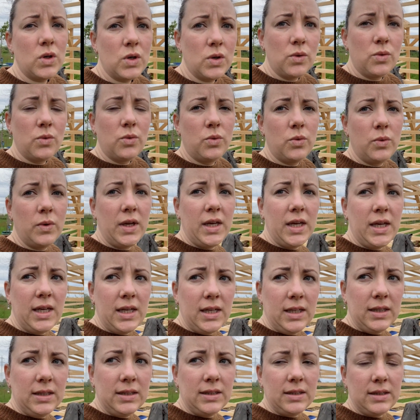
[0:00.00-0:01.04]

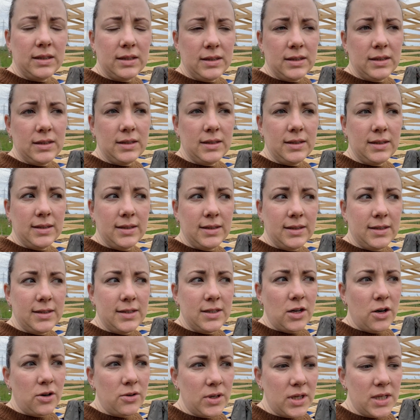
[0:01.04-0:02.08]
we
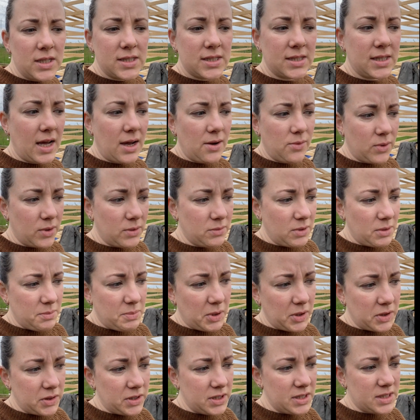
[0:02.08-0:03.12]
noticed that when we
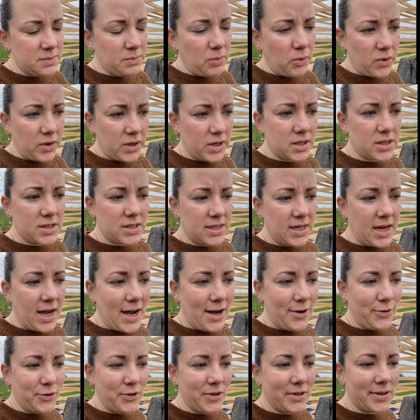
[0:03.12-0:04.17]
put these borders
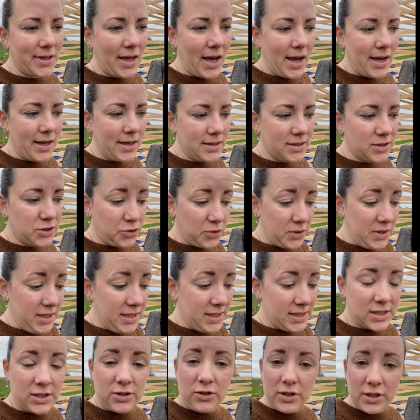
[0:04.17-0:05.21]
down, that
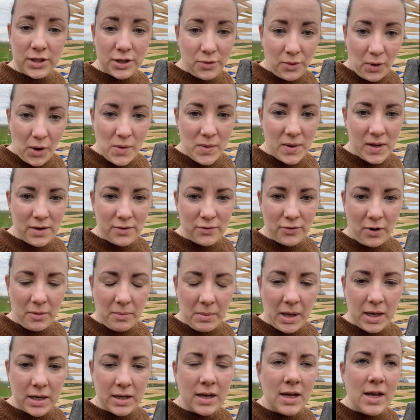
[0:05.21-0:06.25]
trees started growing from
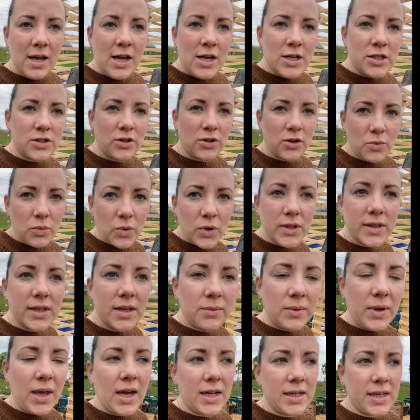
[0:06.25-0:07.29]
it. So the wood
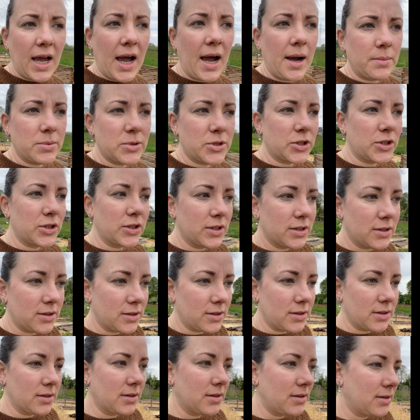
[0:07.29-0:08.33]
that we had captured
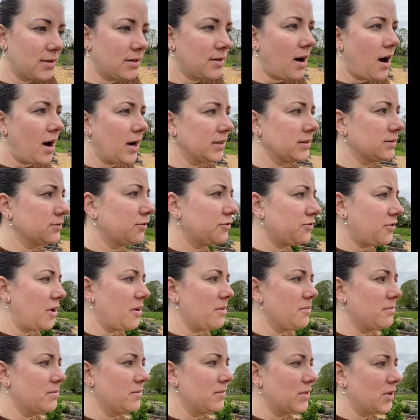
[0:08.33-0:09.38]
or gotten
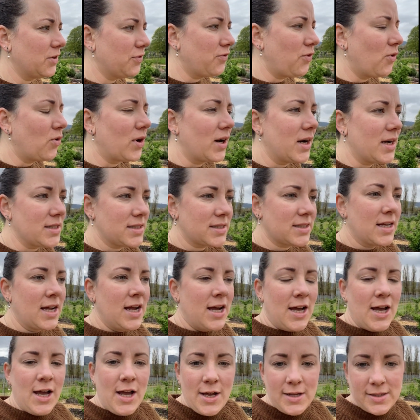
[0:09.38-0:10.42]
from the forest,
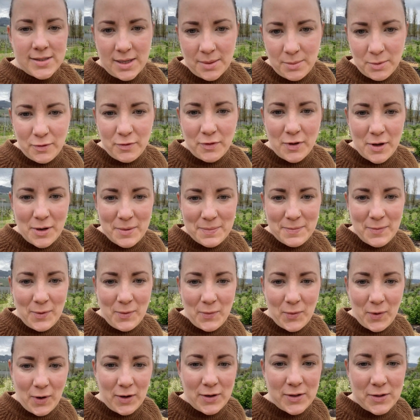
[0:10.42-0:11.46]
some of them
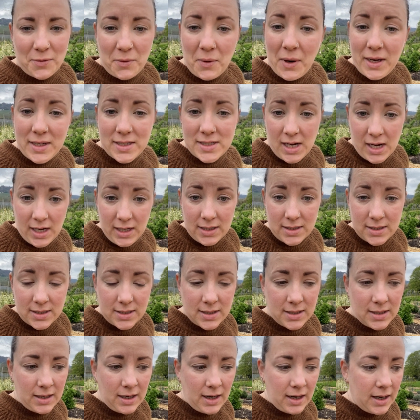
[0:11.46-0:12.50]
weren't quite dead,
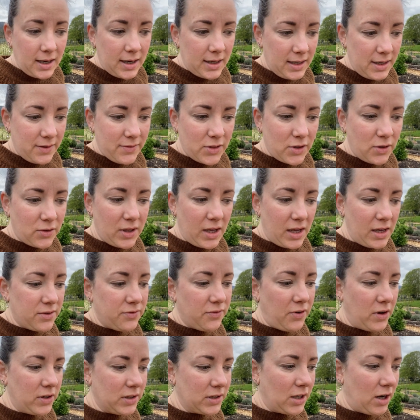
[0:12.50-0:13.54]
even though they had
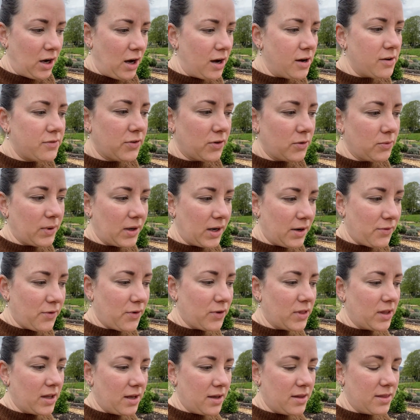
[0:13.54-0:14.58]
fallen off or whatever,
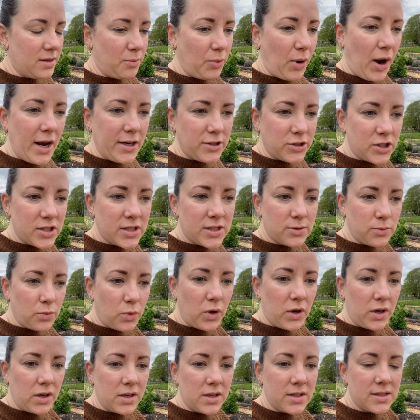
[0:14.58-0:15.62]
the branches
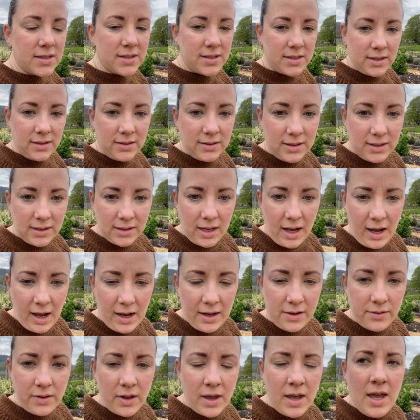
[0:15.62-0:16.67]
were still
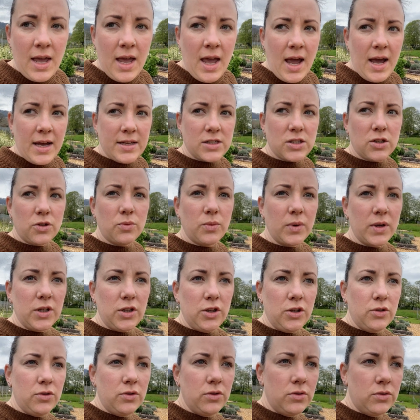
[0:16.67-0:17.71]
alive. And so when
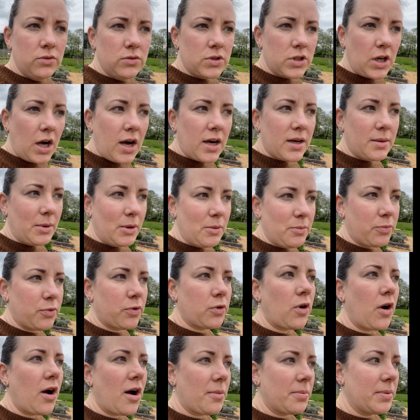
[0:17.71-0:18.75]
you talk about
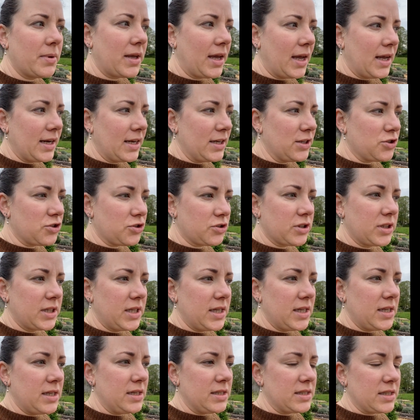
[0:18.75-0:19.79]
propagating
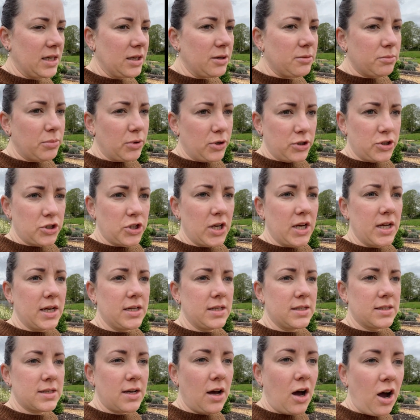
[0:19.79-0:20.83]
trees and
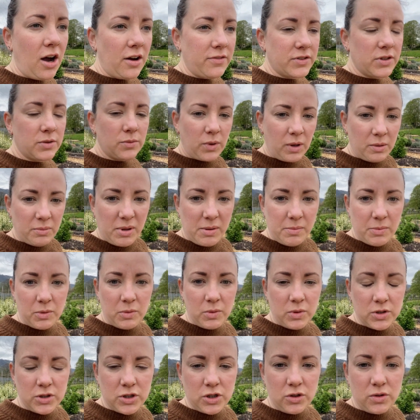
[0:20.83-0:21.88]
bushes, often what people
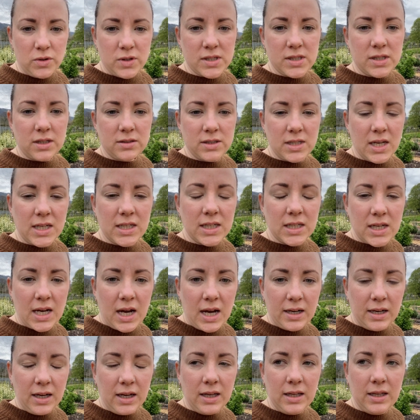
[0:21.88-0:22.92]
will do is they'll take a
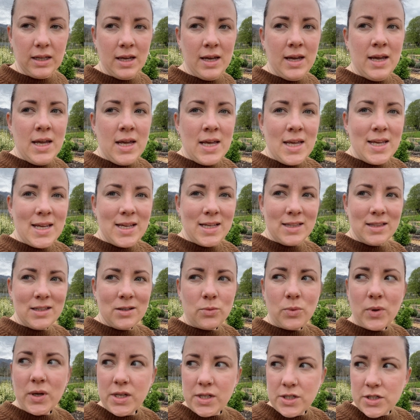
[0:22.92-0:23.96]
cutting in the
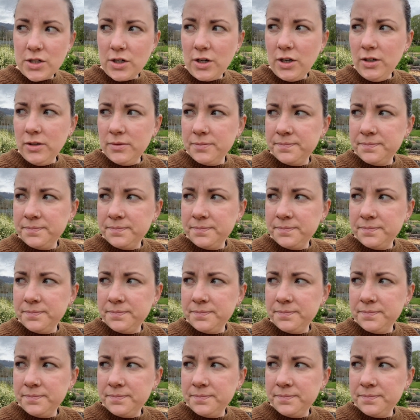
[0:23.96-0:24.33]
winter